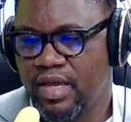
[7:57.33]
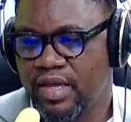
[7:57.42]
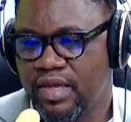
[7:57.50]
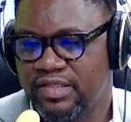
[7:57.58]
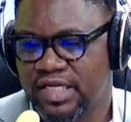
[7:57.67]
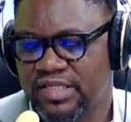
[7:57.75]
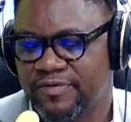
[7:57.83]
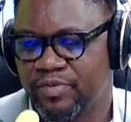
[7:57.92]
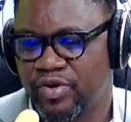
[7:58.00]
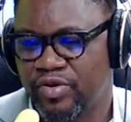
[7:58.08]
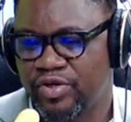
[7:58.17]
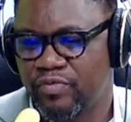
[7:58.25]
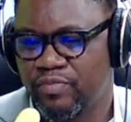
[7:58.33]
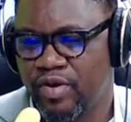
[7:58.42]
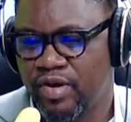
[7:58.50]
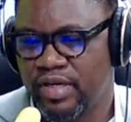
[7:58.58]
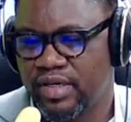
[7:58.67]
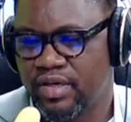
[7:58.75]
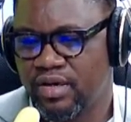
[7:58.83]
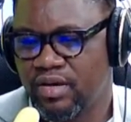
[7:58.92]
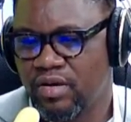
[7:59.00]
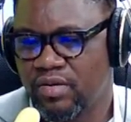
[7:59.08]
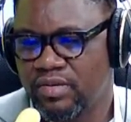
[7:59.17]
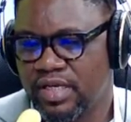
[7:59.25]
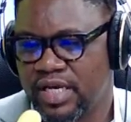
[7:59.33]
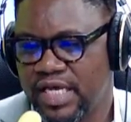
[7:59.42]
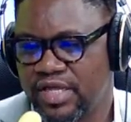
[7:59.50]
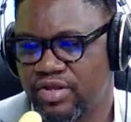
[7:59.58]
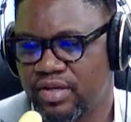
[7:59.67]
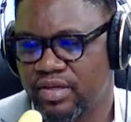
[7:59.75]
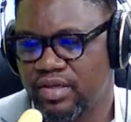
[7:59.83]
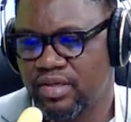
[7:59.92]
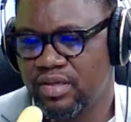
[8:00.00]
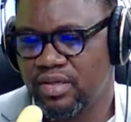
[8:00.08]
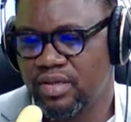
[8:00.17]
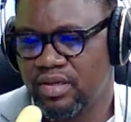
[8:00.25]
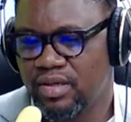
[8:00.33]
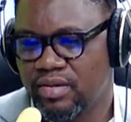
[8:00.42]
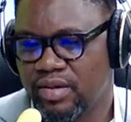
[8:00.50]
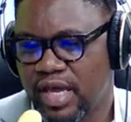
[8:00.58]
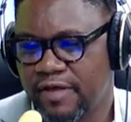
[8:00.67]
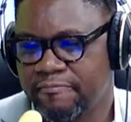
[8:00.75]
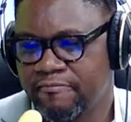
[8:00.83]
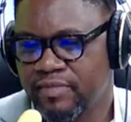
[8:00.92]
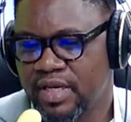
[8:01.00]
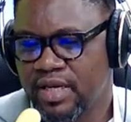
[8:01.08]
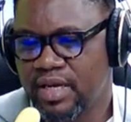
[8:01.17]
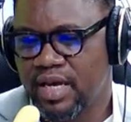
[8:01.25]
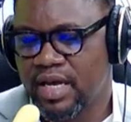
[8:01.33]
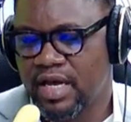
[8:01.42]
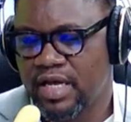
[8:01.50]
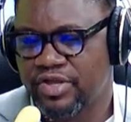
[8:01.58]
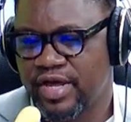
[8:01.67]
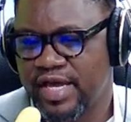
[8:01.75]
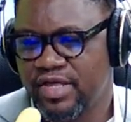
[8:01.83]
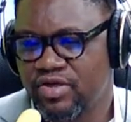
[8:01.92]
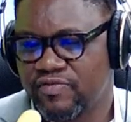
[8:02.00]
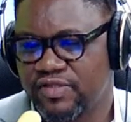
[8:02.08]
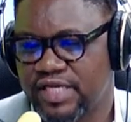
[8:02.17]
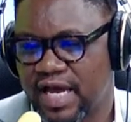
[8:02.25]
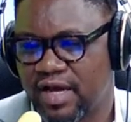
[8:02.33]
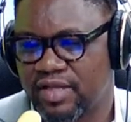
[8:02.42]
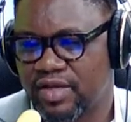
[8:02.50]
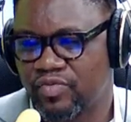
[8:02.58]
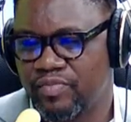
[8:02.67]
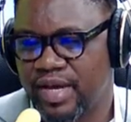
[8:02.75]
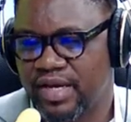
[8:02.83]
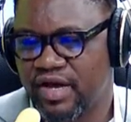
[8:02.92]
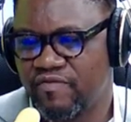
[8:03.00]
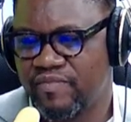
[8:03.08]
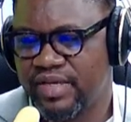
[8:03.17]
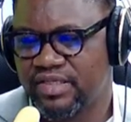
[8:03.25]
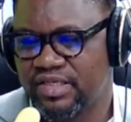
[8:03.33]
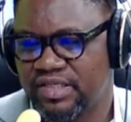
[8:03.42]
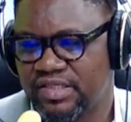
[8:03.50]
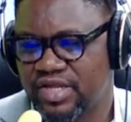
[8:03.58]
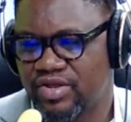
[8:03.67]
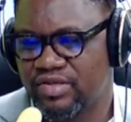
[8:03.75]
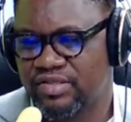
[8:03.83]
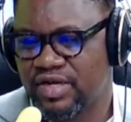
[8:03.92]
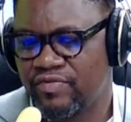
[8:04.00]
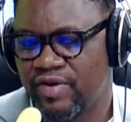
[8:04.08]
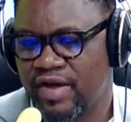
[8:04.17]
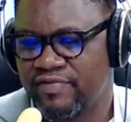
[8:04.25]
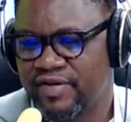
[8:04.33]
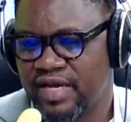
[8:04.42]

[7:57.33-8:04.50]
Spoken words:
Says it's putting undue burden on the nation, okay? A change of style that will make government decisions arrive